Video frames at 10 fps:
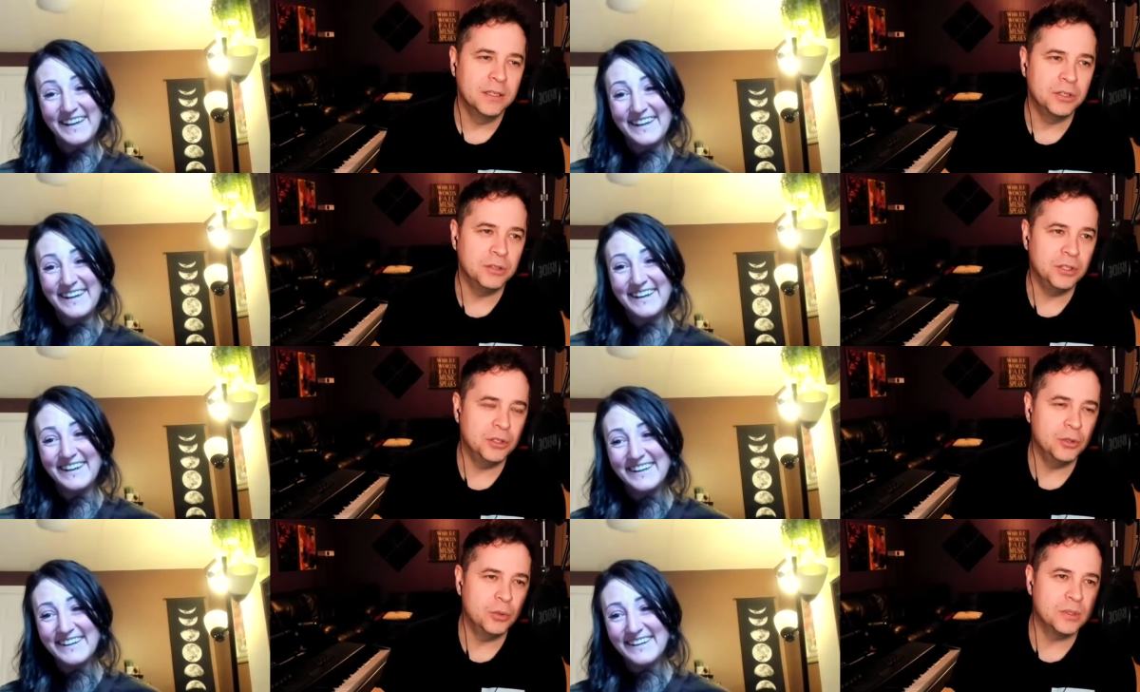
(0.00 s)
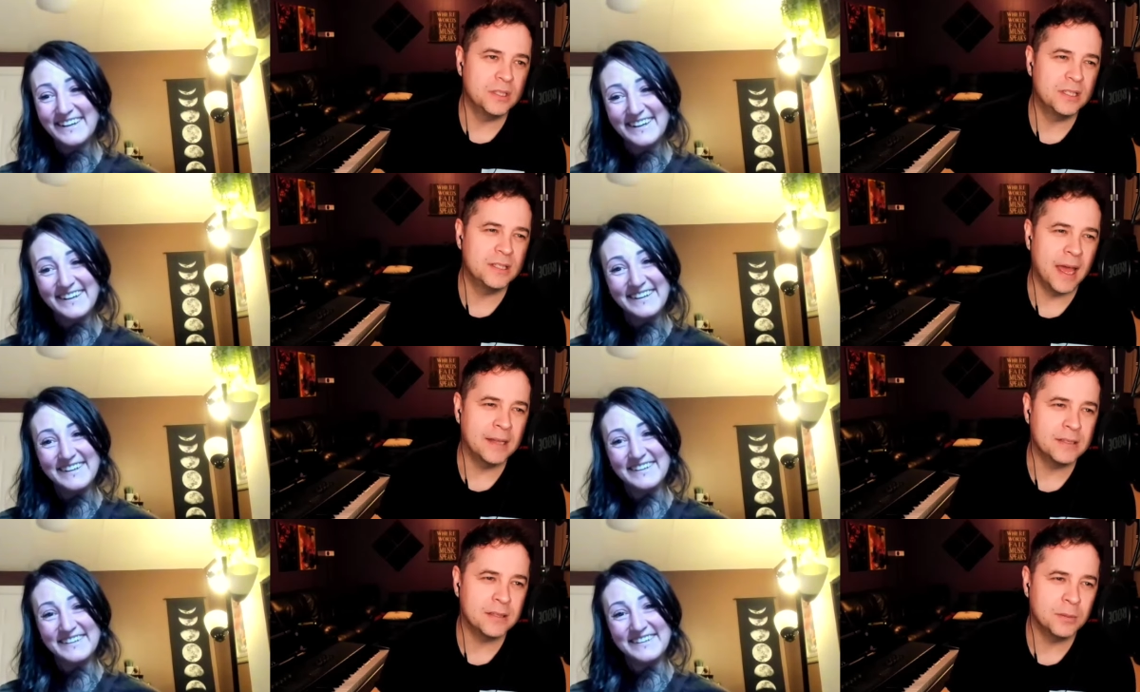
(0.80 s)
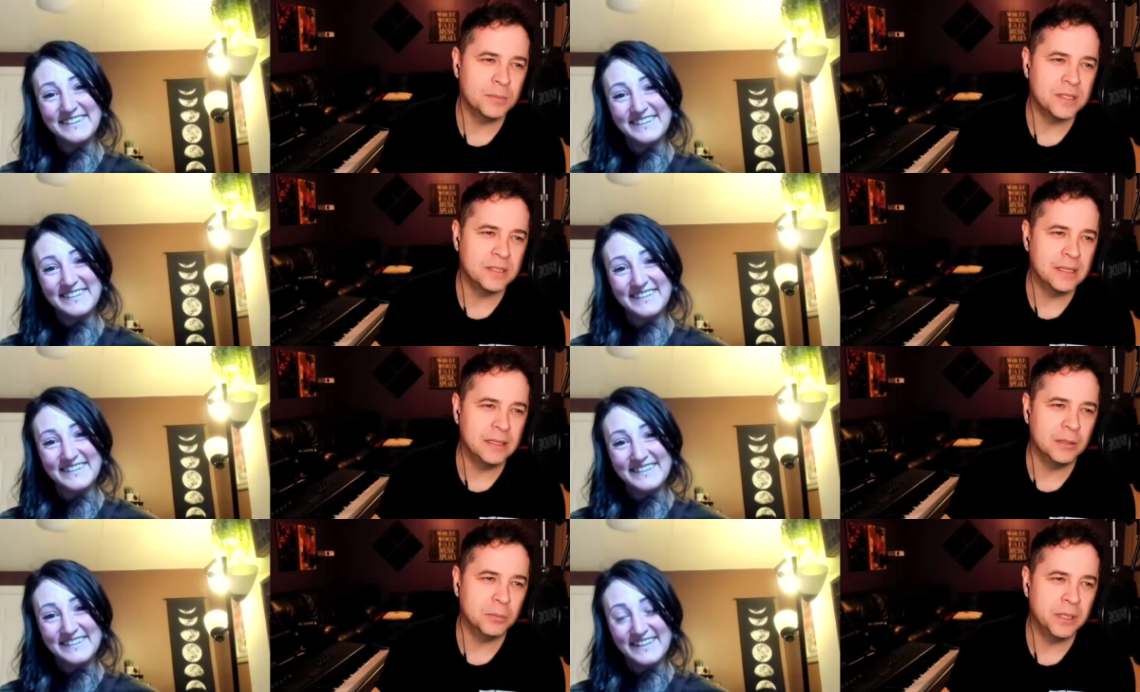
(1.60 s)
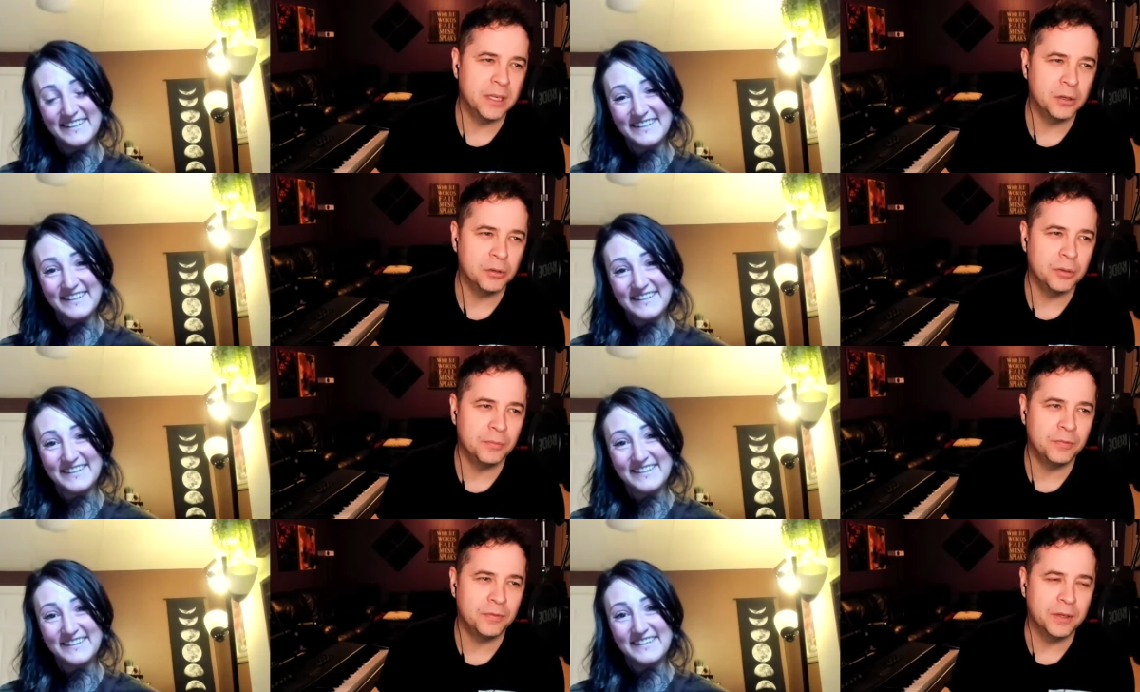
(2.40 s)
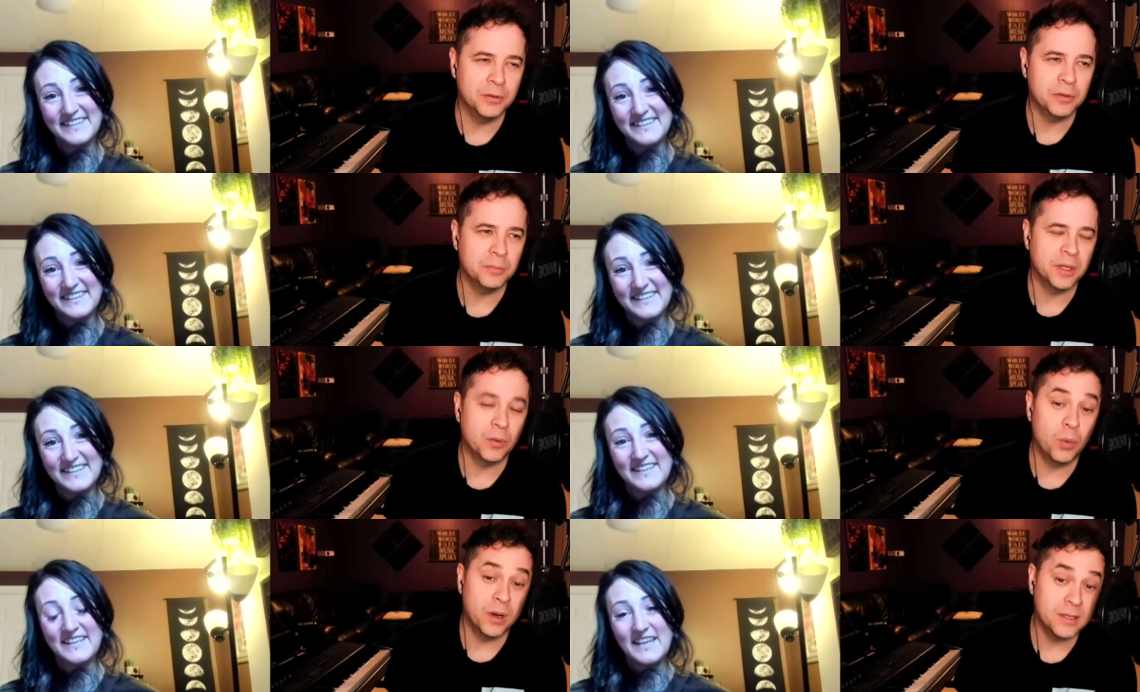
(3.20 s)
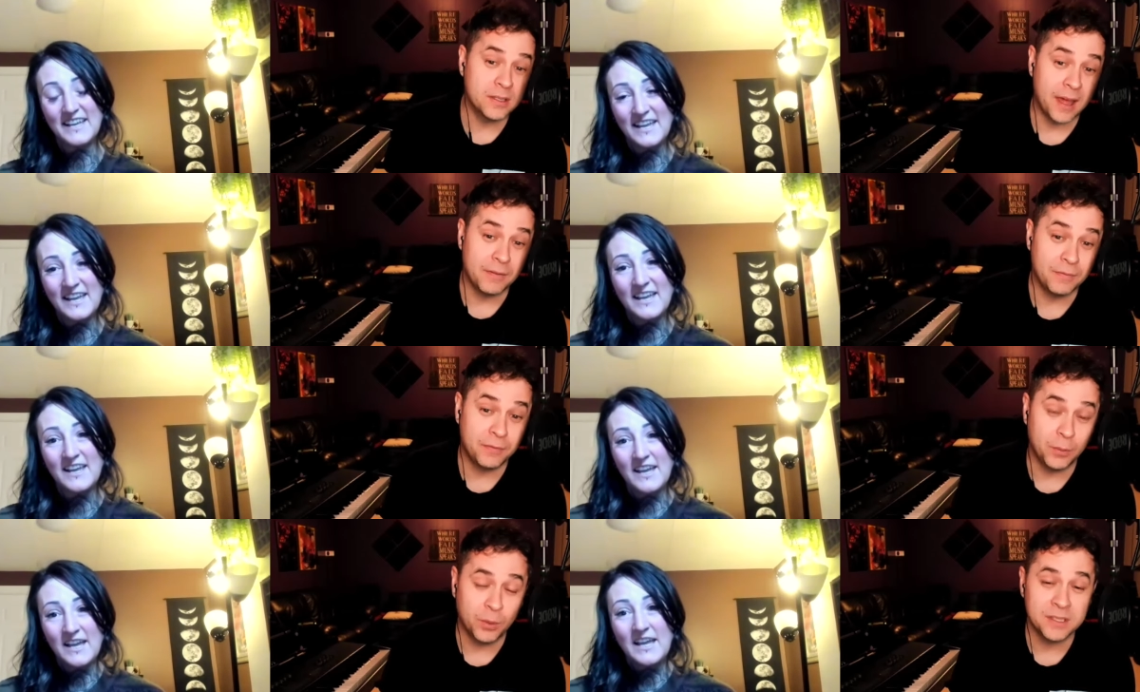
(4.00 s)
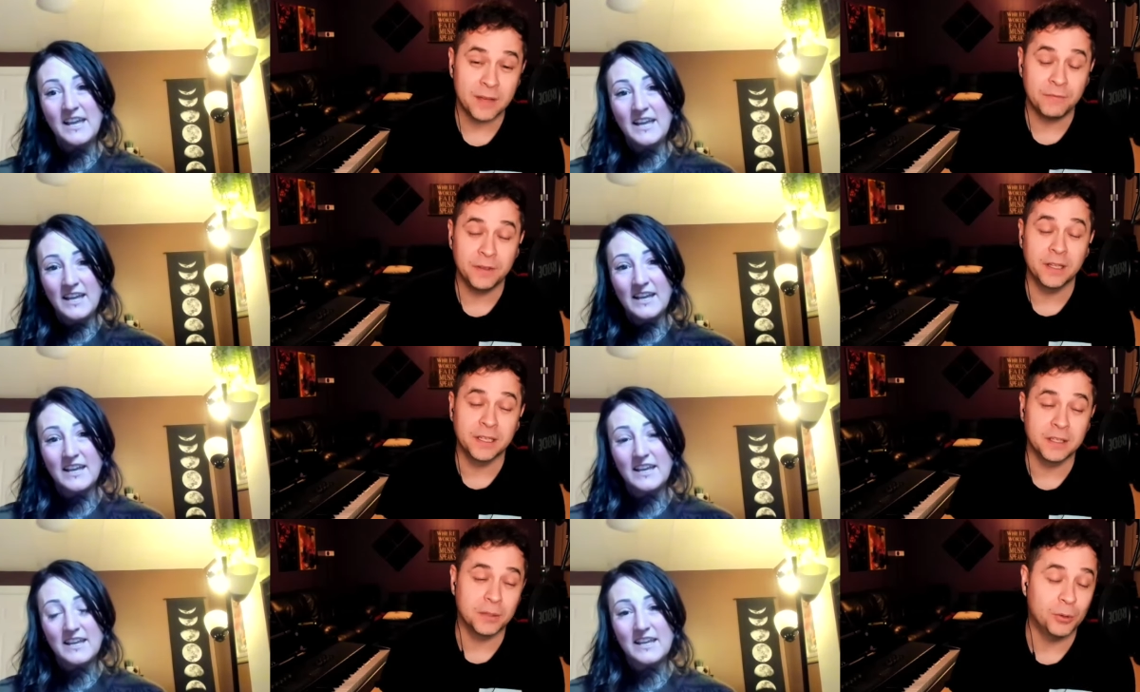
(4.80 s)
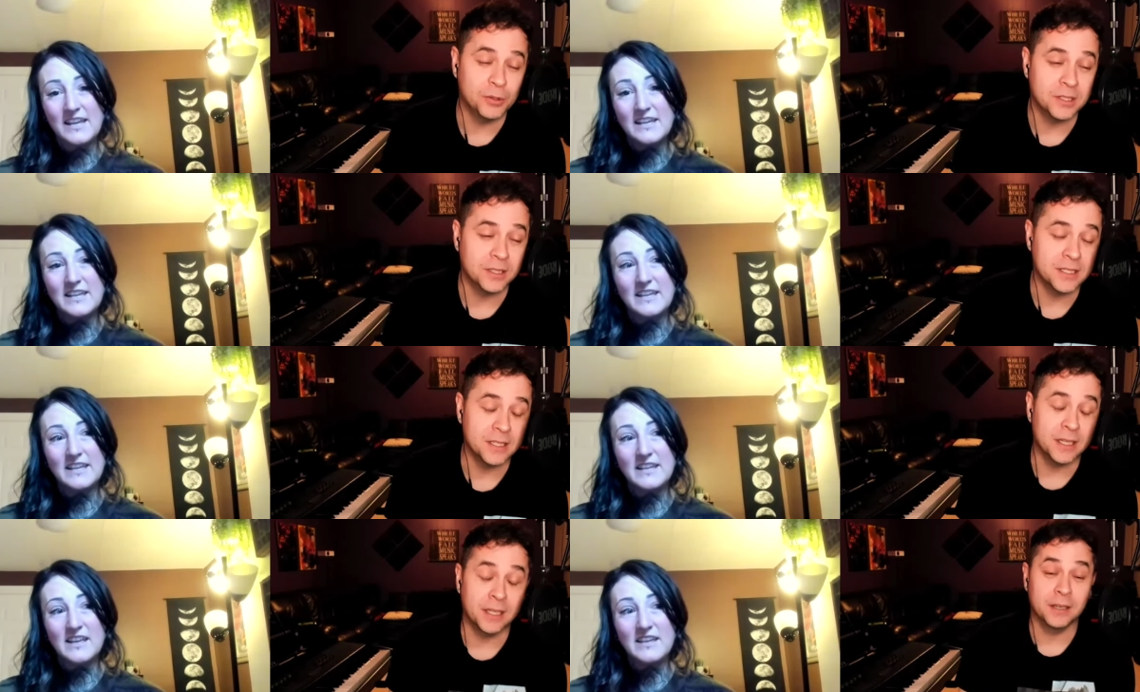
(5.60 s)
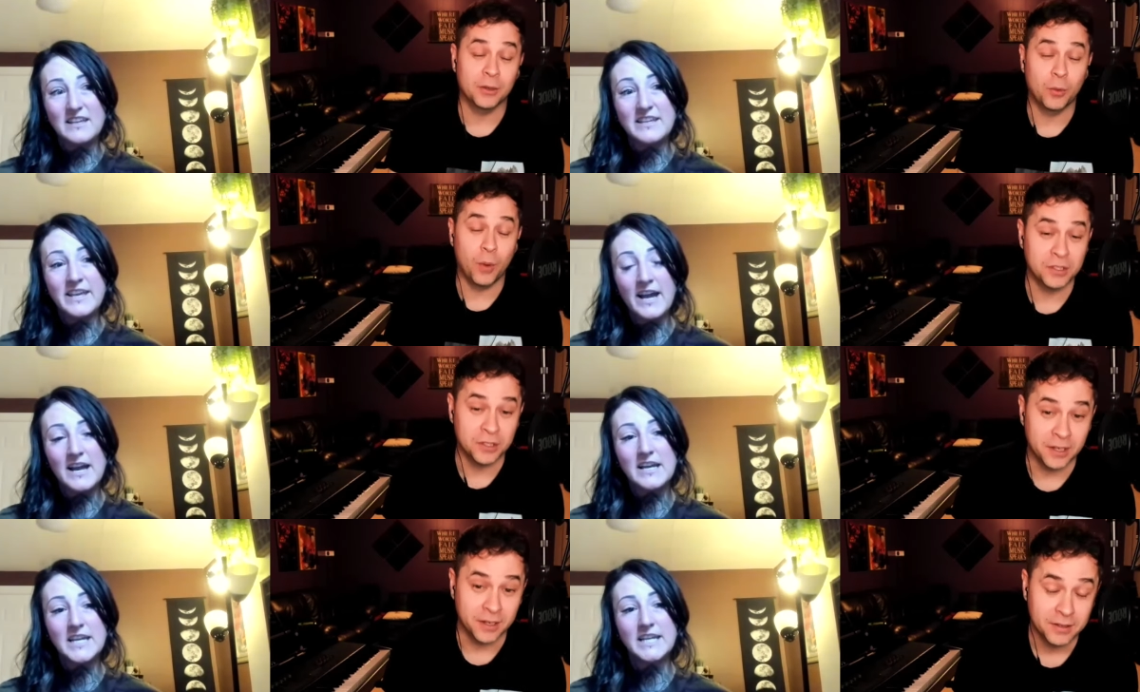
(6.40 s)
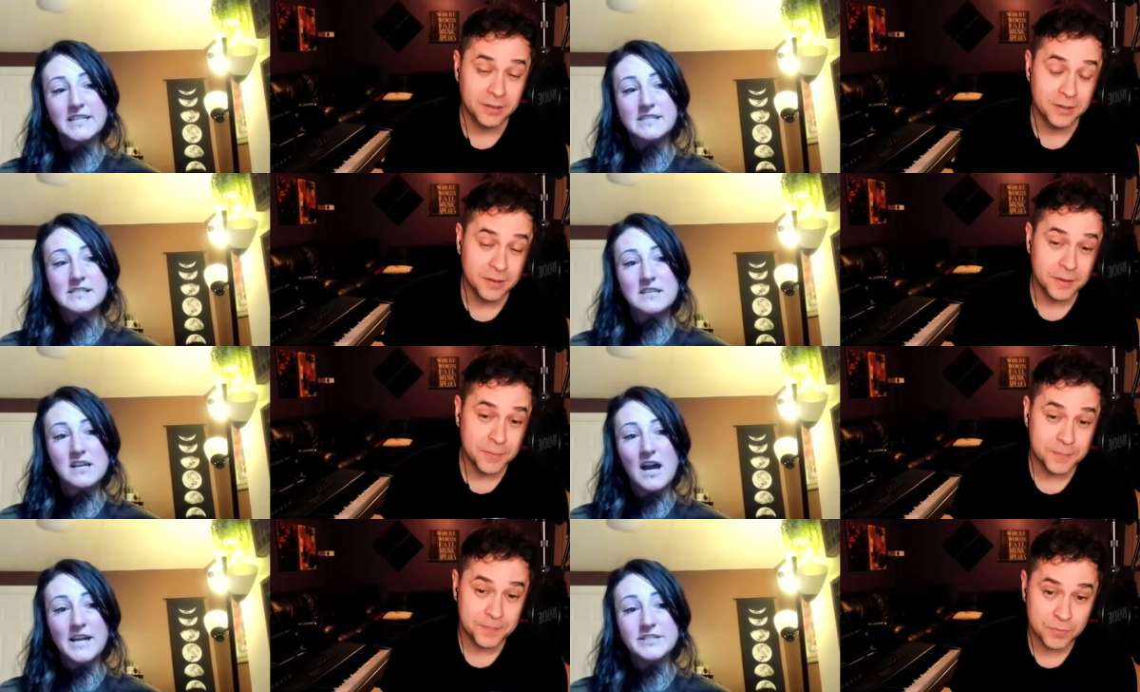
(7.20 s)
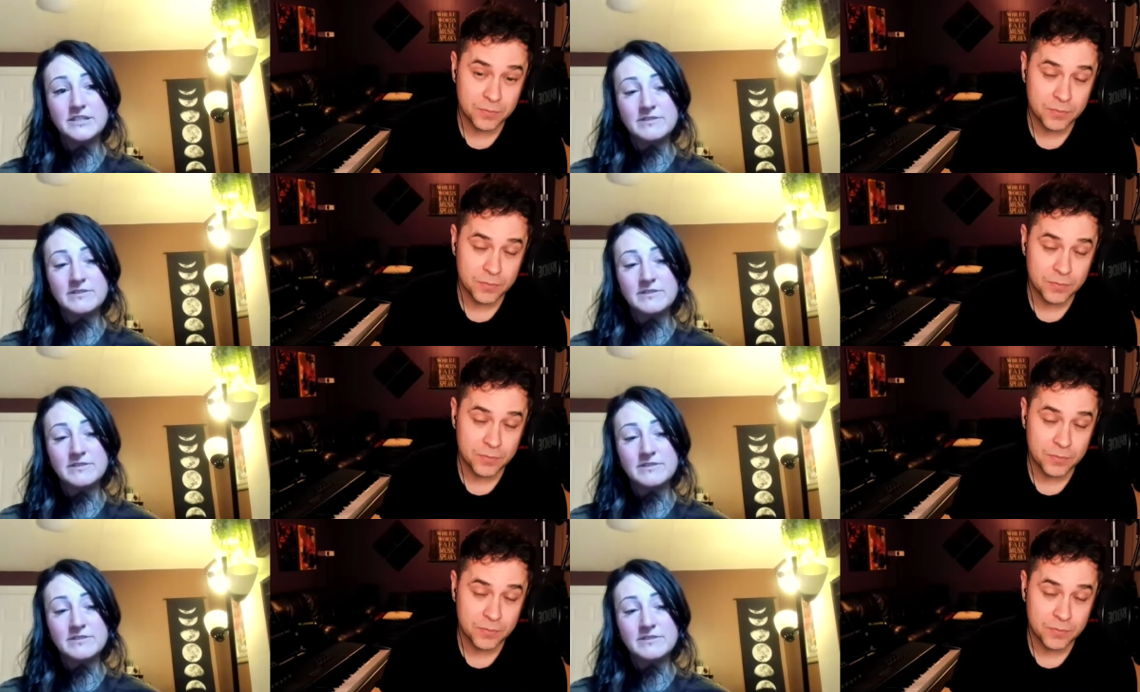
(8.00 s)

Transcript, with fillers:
Speaker 1: do you sense them, see them, hear them, feel them? Like, what is that? What does that feel like to the person listening in and questioning? Yeah, it's, I do